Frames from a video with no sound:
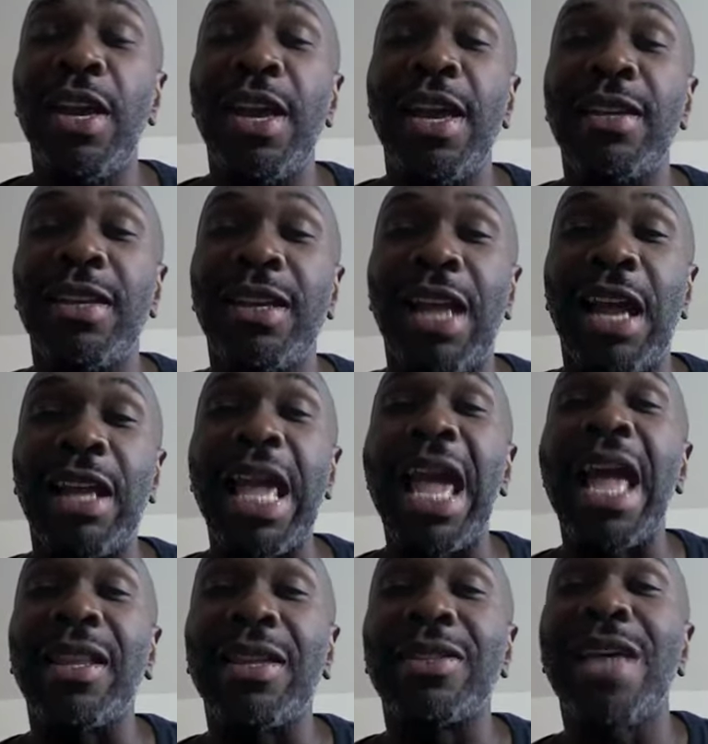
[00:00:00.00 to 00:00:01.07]
and then I
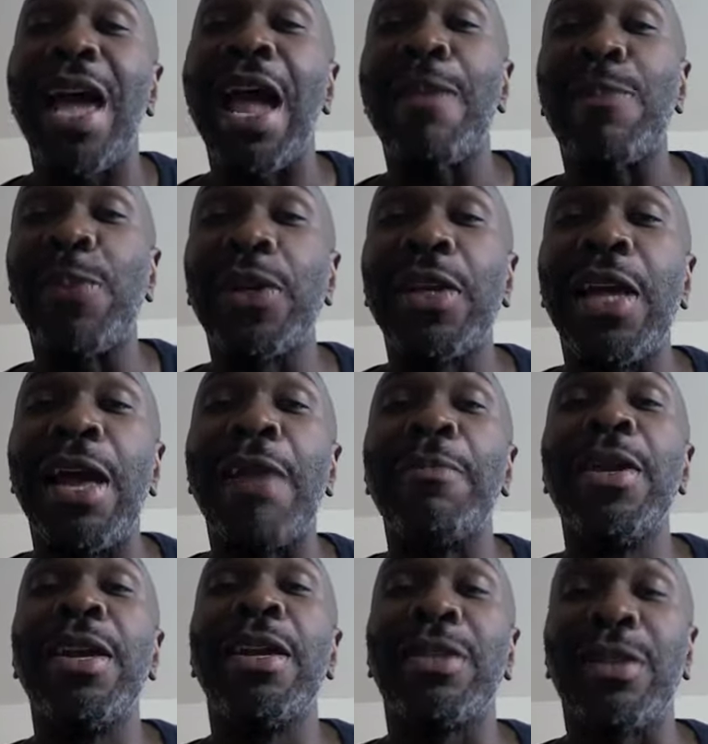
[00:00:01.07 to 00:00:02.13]
had to type it up,
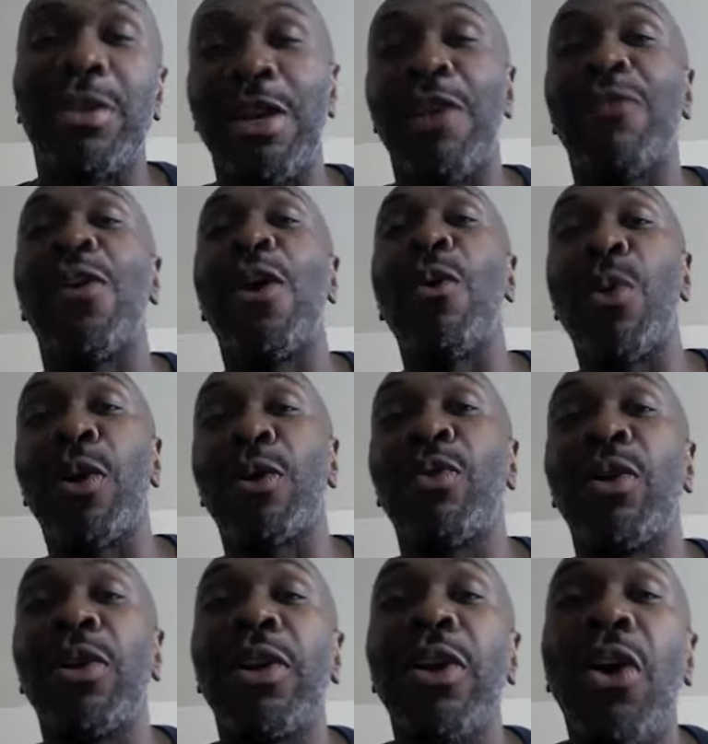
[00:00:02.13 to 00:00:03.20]
and so therefore I worked
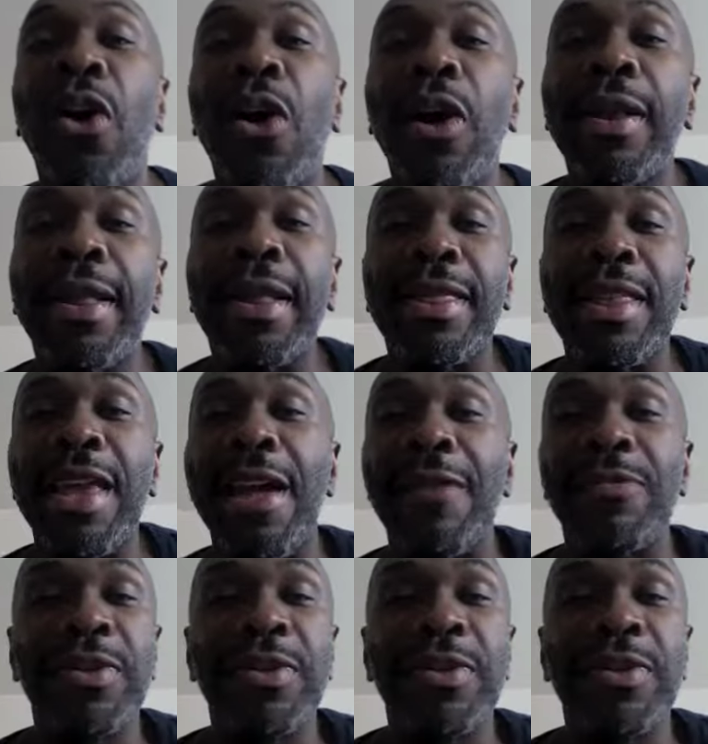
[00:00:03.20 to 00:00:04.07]
really hard at that.